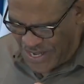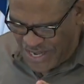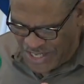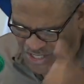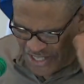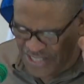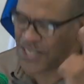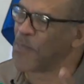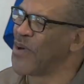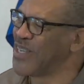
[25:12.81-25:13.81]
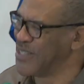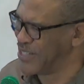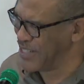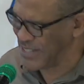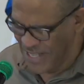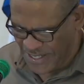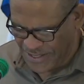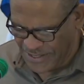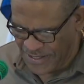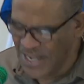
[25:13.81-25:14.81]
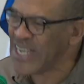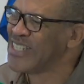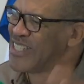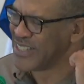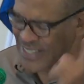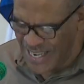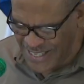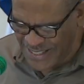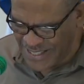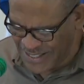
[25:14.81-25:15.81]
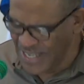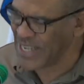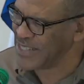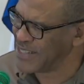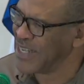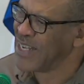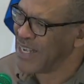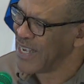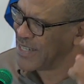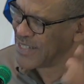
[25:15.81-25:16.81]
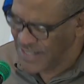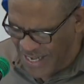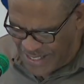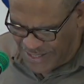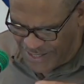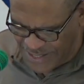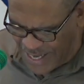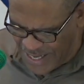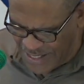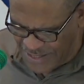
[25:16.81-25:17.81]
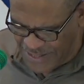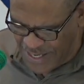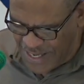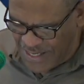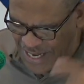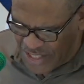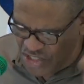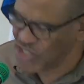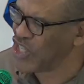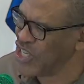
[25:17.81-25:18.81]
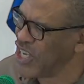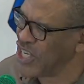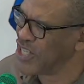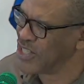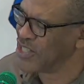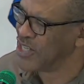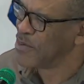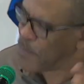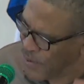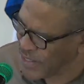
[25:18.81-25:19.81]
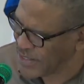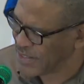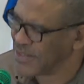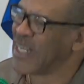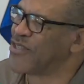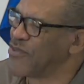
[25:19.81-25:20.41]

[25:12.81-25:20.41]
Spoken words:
She gets a pregnancy test. She takes the test, and the test says that she is pregnant. That's